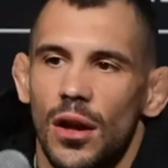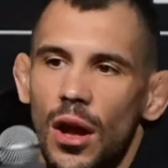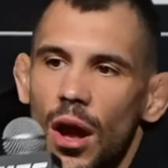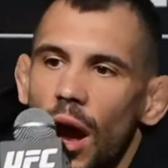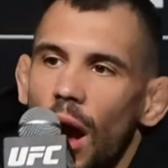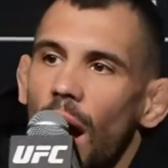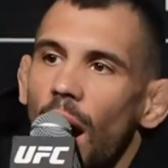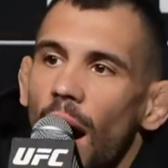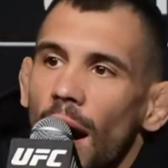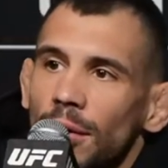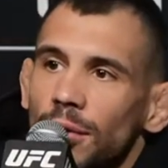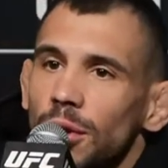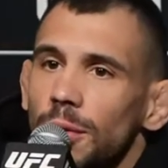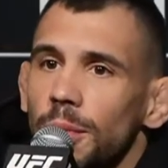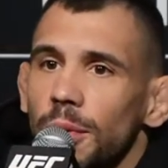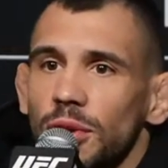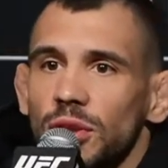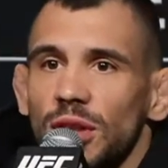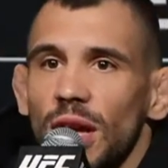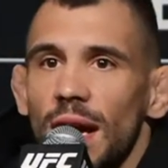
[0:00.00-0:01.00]

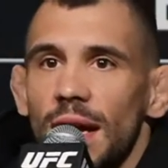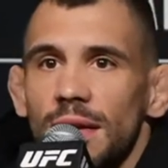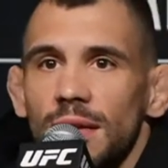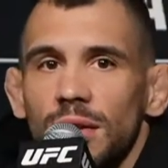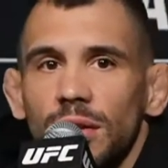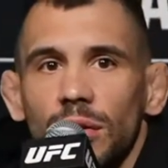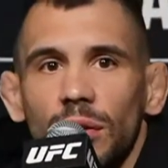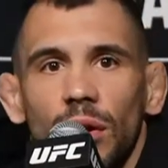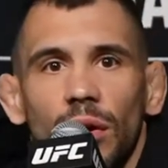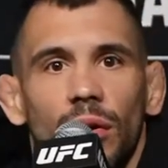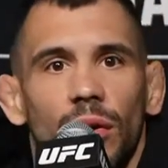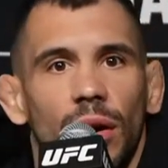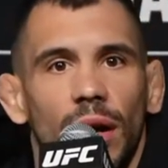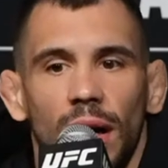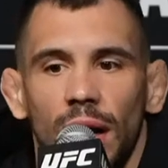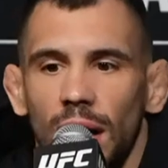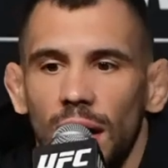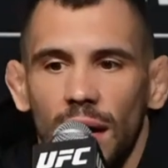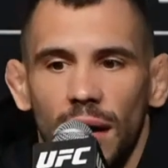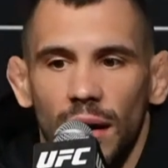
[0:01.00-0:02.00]
100%, you
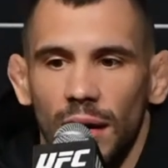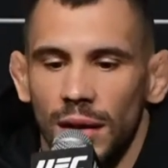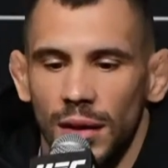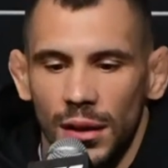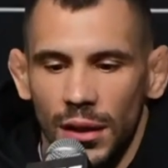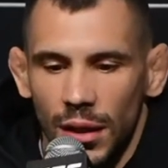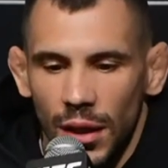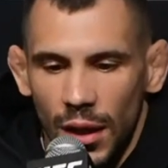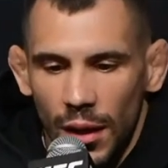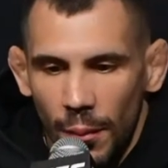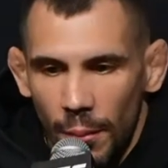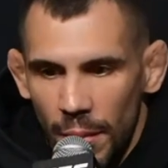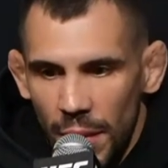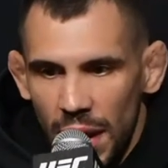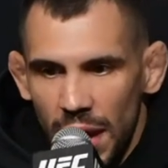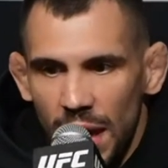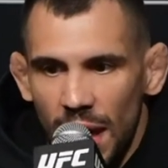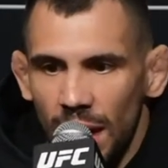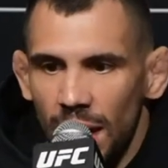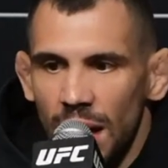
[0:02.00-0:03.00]
know.
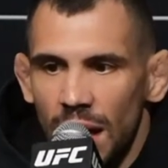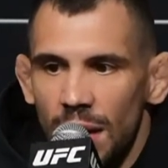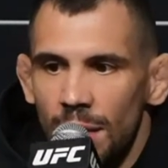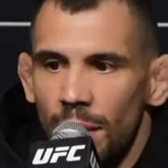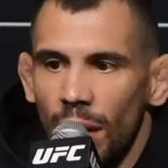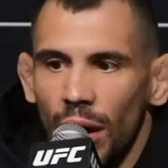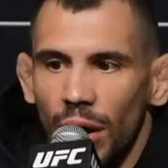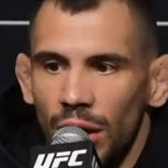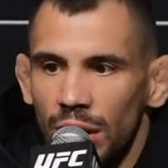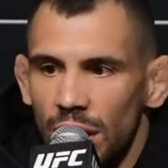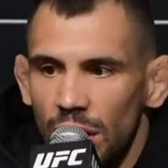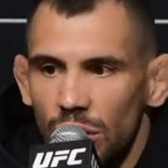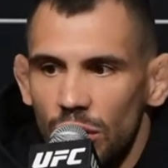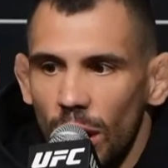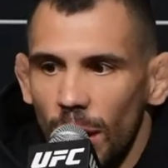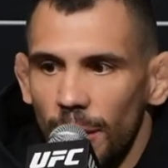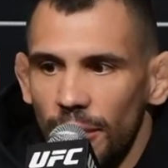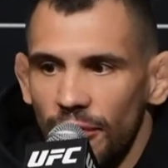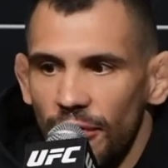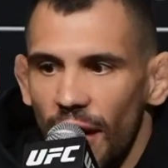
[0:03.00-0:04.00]
Me and him are in the
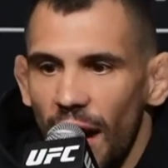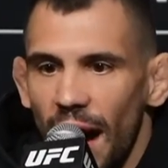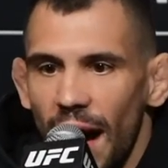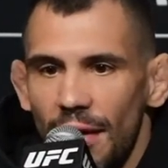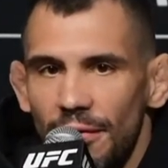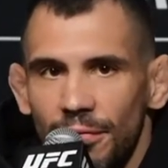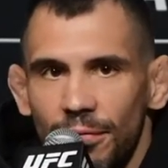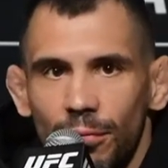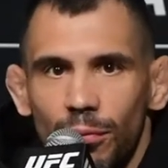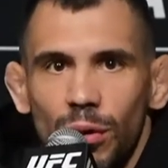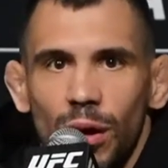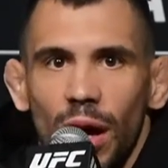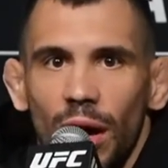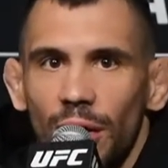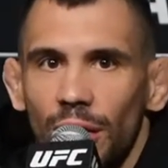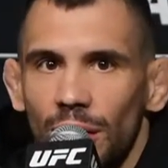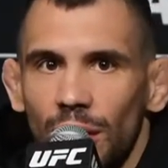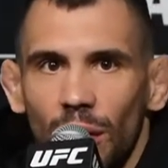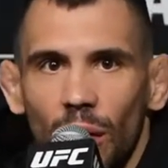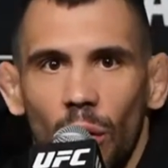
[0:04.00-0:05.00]
top five. We
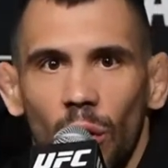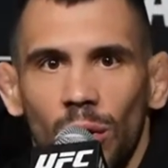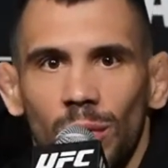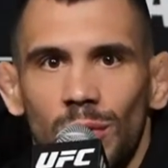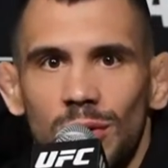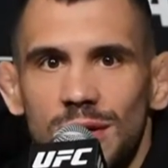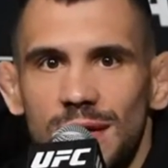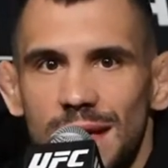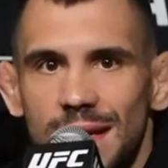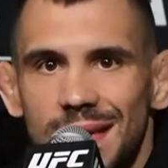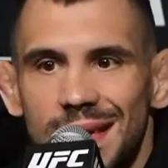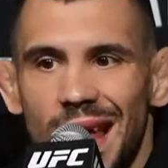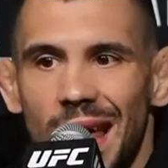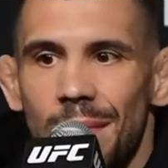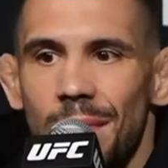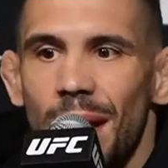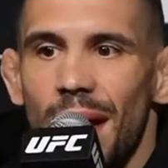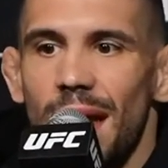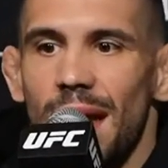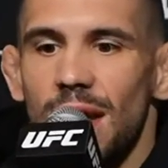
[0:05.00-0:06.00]
are almost the
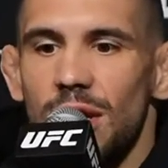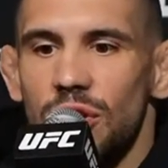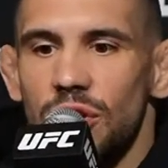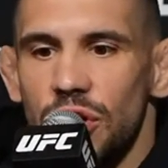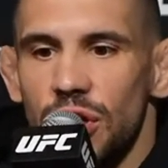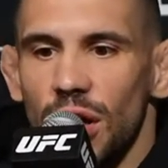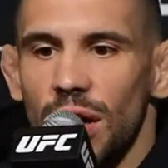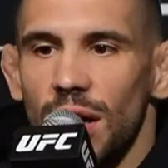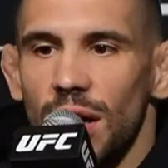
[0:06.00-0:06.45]
same age.